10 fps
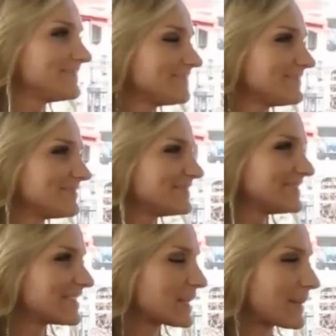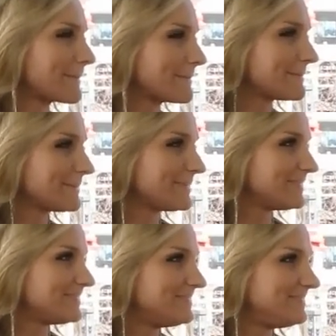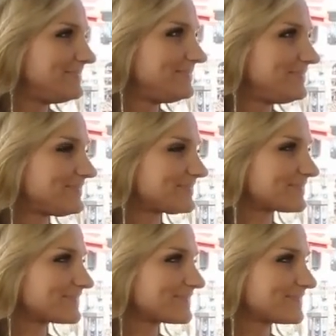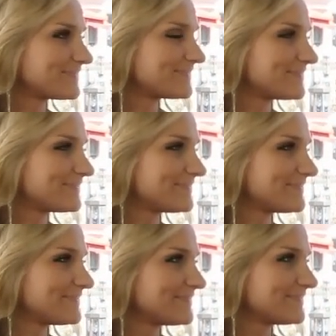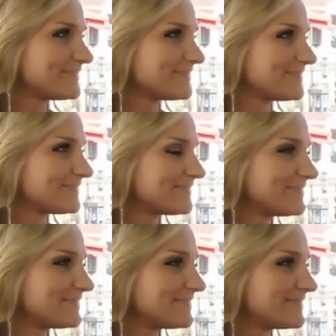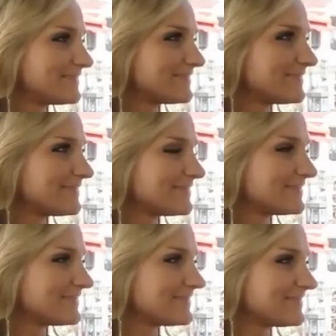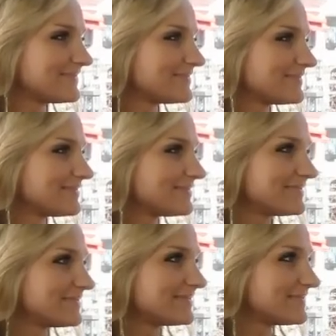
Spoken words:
This person isn't speaking.